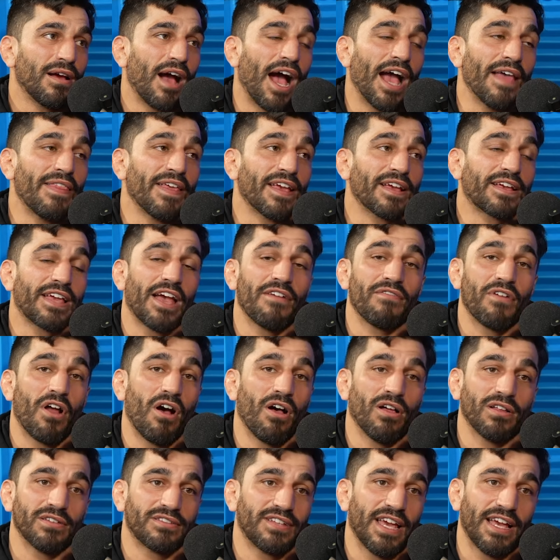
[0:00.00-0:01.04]
I think Kevin
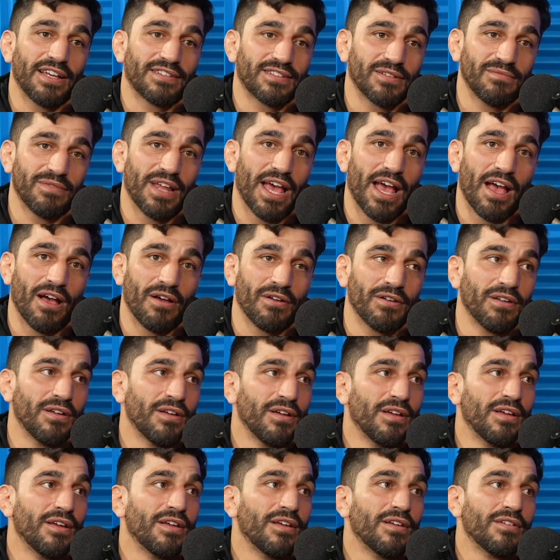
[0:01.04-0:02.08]
Holland takes him down.
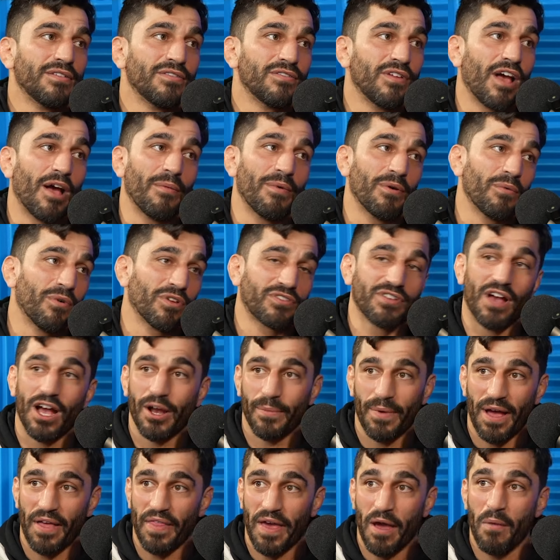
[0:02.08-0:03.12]
I mean, we'll talk
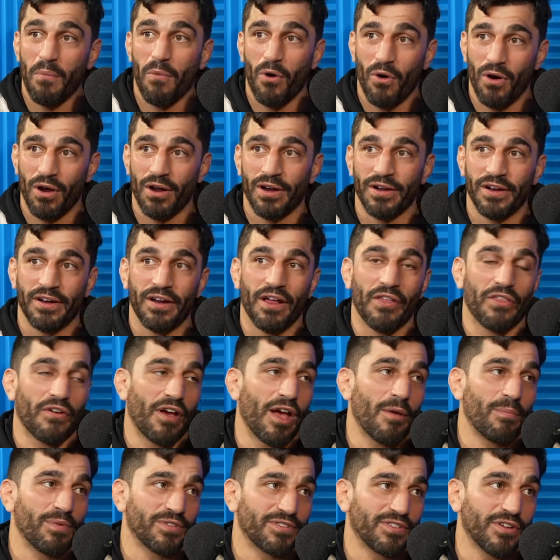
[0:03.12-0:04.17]
about that more in another
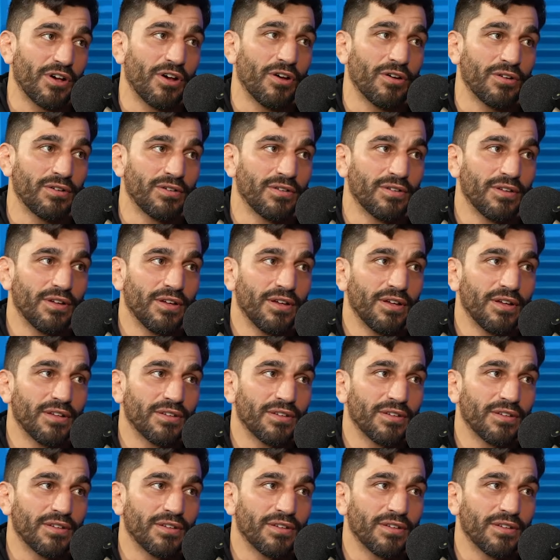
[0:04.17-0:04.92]
episode. Getting there.